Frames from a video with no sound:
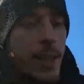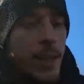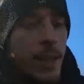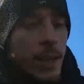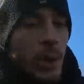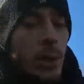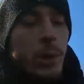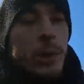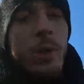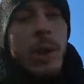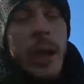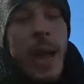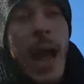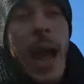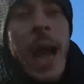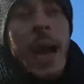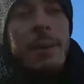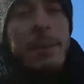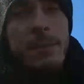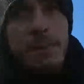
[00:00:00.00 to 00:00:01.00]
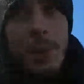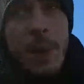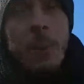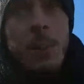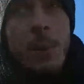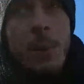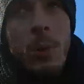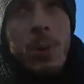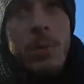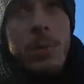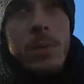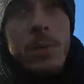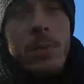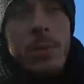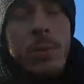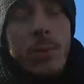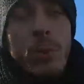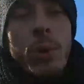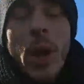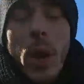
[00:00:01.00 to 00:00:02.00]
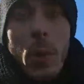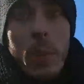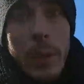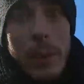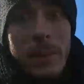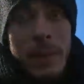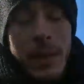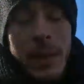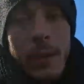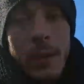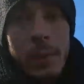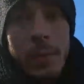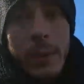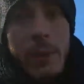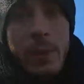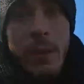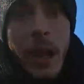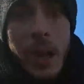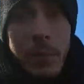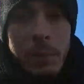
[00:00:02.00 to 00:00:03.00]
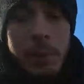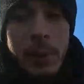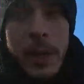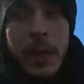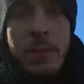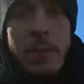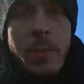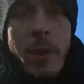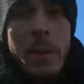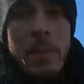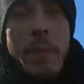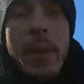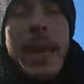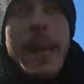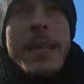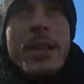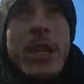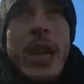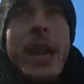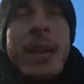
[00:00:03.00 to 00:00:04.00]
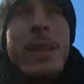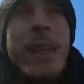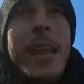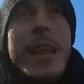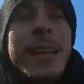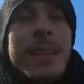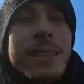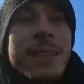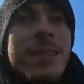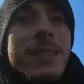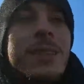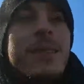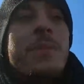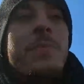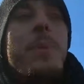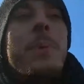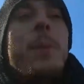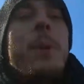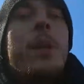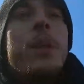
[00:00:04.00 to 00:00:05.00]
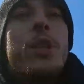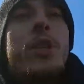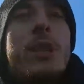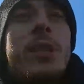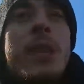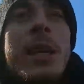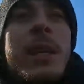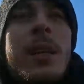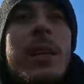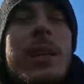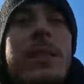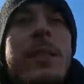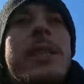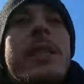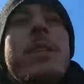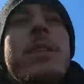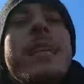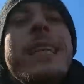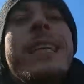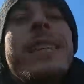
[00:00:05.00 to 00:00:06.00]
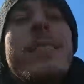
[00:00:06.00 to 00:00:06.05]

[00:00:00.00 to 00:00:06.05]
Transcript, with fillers: and also have people who know me, you know, uh, because of my main channel, I can, people are still, it's still